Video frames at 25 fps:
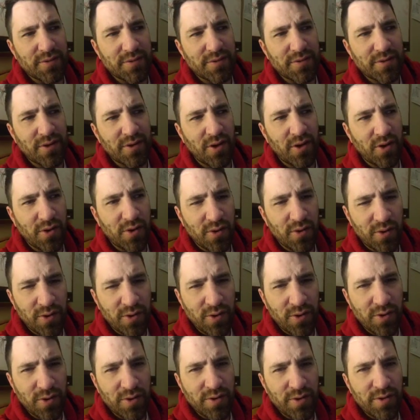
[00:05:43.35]

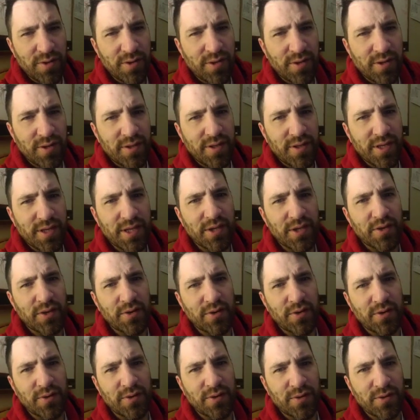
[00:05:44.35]
her and
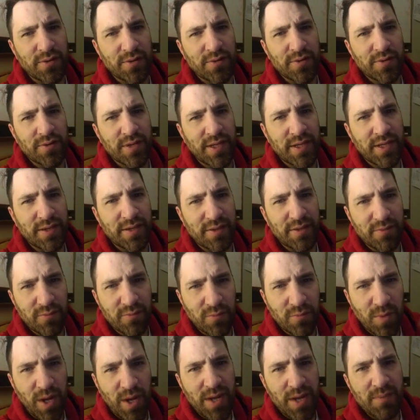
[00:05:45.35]
her like
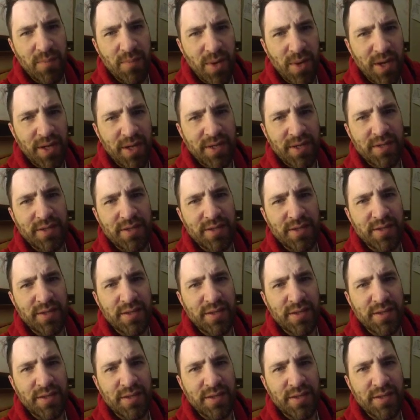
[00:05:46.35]
right mind,